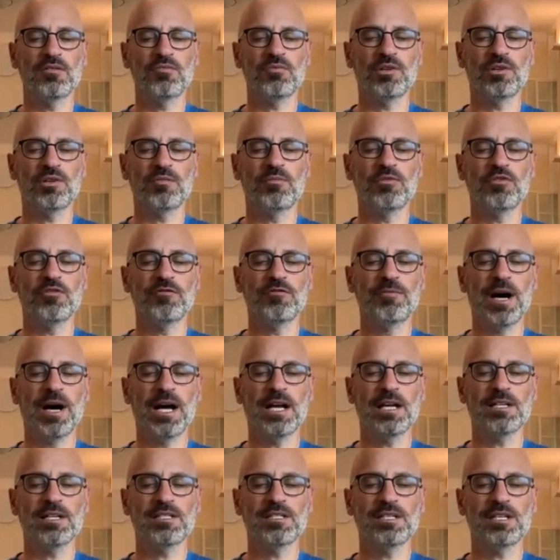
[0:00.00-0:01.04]
We remove
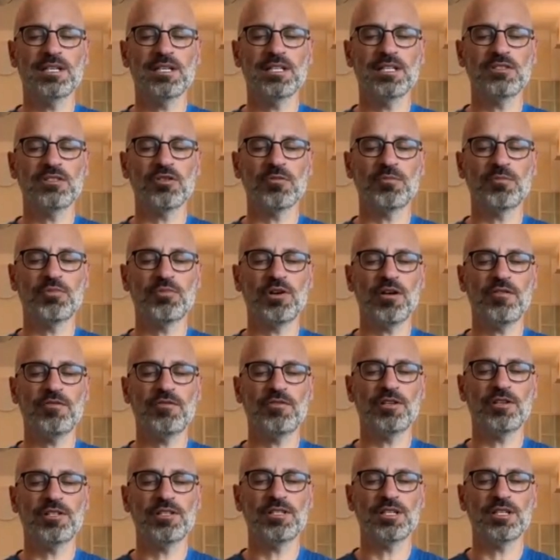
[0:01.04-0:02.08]
biases or
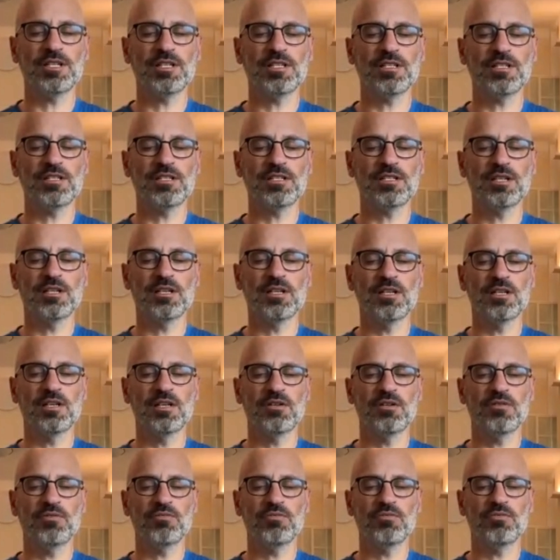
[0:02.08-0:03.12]
preferences.
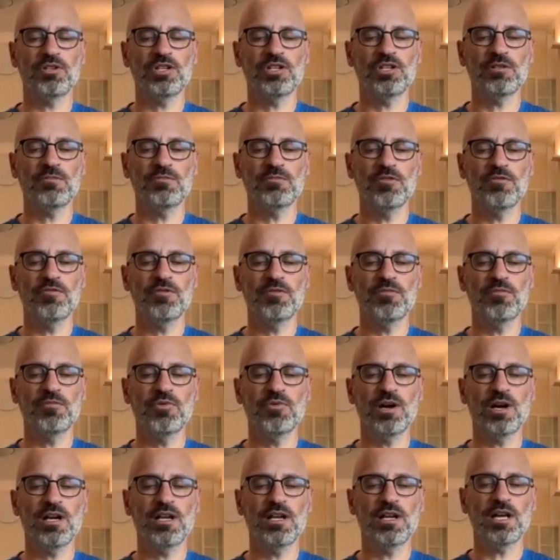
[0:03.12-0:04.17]
We just move from
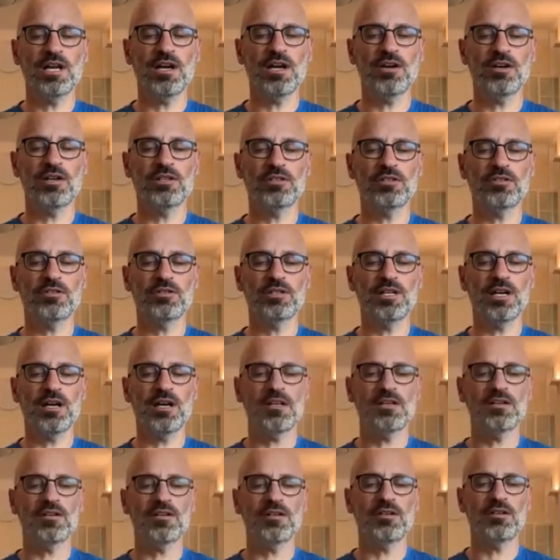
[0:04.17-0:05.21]
one area to the
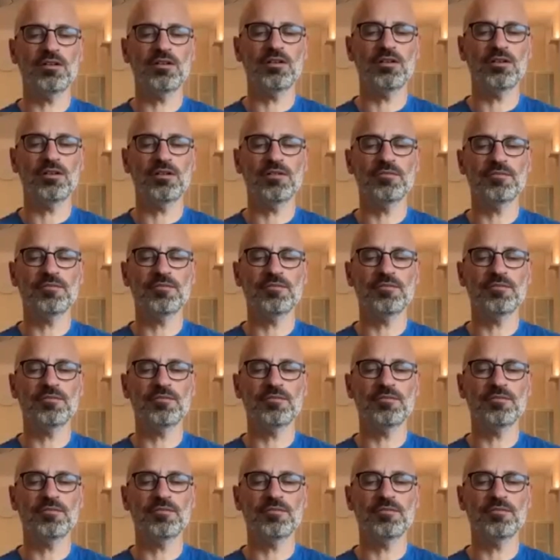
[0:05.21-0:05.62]
other